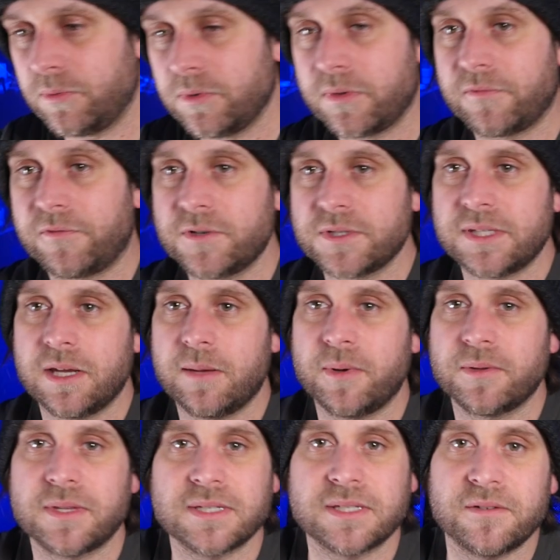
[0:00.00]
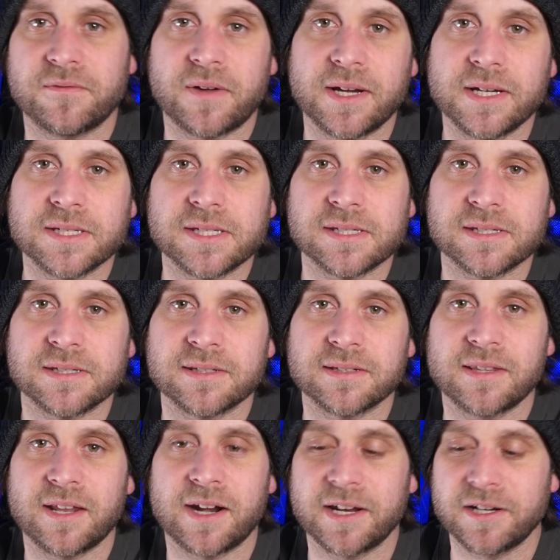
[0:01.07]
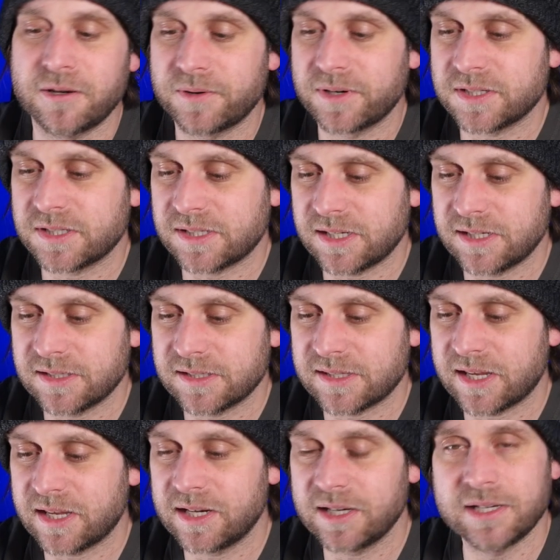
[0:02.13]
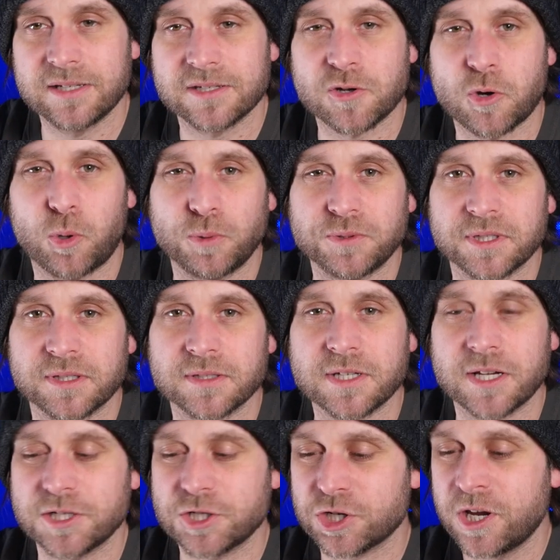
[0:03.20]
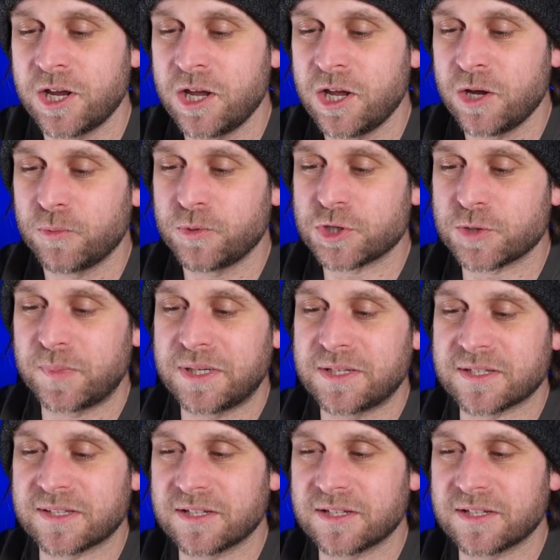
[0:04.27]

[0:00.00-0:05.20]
the first thing about this device that I notice is that it is cold to the touch, which means